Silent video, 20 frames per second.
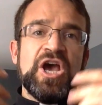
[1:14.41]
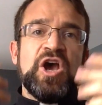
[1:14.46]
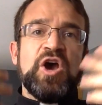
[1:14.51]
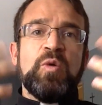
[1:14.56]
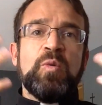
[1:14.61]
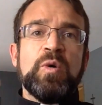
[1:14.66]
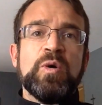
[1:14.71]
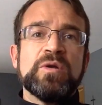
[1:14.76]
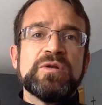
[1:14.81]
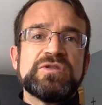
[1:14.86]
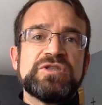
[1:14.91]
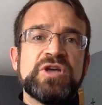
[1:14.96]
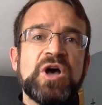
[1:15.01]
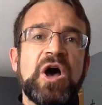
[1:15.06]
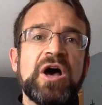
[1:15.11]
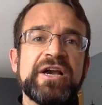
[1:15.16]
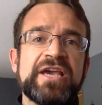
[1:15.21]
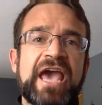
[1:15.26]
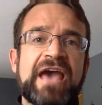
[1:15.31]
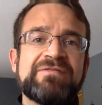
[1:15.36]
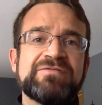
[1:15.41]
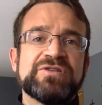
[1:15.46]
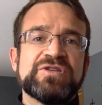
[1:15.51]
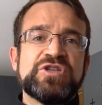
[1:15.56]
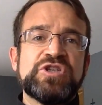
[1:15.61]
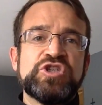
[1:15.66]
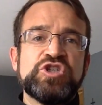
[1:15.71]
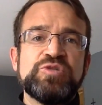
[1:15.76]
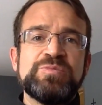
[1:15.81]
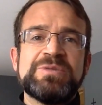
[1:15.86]
will talk after the
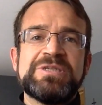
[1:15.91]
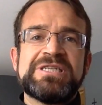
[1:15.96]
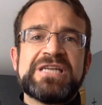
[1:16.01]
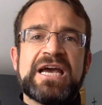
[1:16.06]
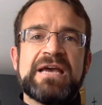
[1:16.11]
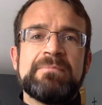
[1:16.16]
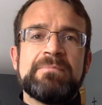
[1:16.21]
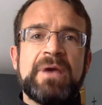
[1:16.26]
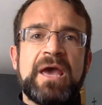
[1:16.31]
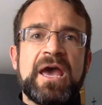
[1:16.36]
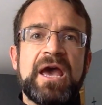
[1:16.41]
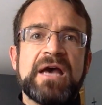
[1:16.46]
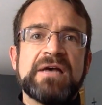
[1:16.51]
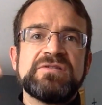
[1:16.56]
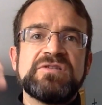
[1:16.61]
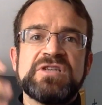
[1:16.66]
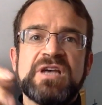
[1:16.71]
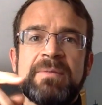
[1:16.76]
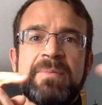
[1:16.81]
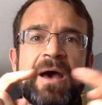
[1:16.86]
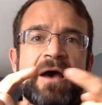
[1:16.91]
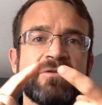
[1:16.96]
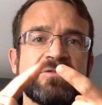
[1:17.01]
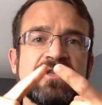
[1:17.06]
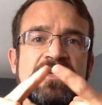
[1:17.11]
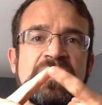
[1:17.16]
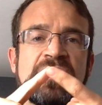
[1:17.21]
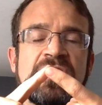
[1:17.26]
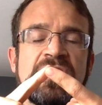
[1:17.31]
Newman Night Mass about